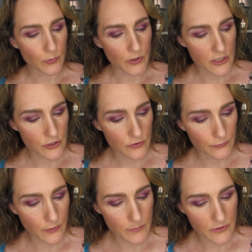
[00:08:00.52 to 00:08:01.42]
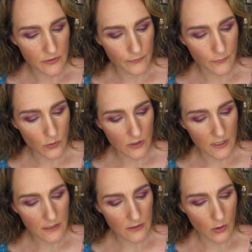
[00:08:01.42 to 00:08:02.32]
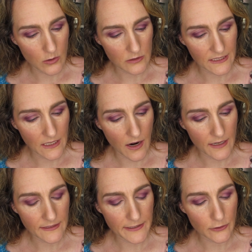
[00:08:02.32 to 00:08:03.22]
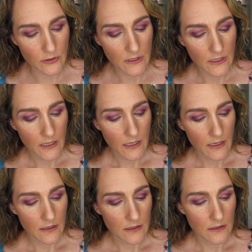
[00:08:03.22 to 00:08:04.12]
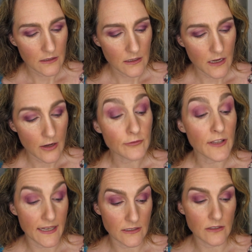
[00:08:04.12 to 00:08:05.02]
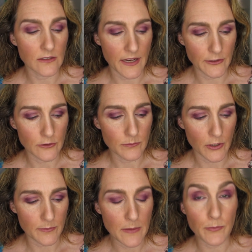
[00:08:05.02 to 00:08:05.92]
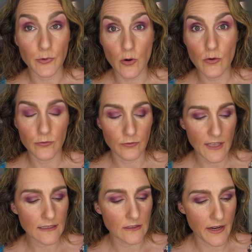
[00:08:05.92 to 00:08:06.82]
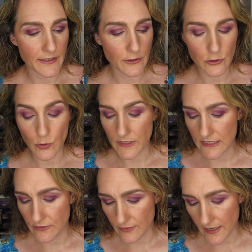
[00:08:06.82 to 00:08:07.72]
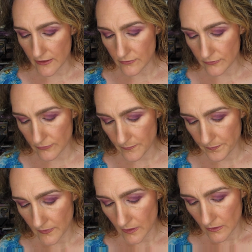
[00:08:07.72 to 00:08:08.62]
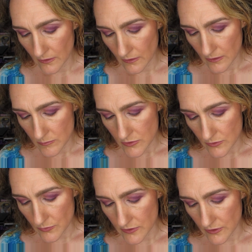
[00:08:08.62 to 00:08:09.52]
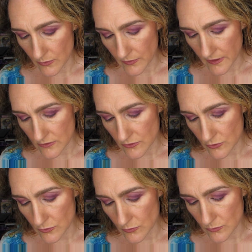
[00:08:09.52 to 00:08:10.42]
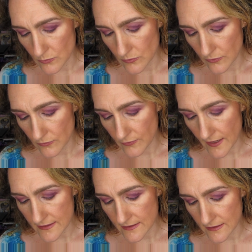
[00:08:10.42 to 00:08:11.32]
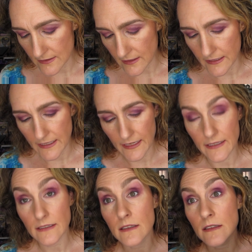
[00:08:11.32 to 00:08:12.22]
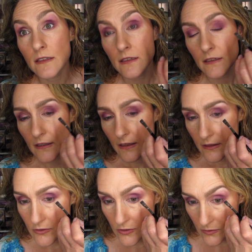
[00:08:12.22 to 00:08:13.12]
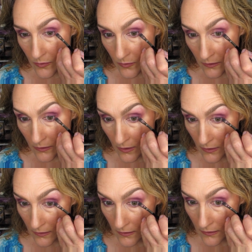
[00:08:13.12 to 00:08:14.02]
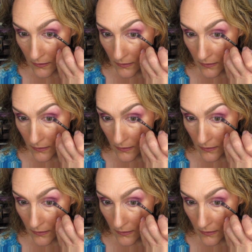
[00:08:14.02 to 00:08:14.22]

brush from Sephora called the Eyeliner. Flat liner, pardon me, Pro Flat Liner 25. Just going to go into facet again and just go along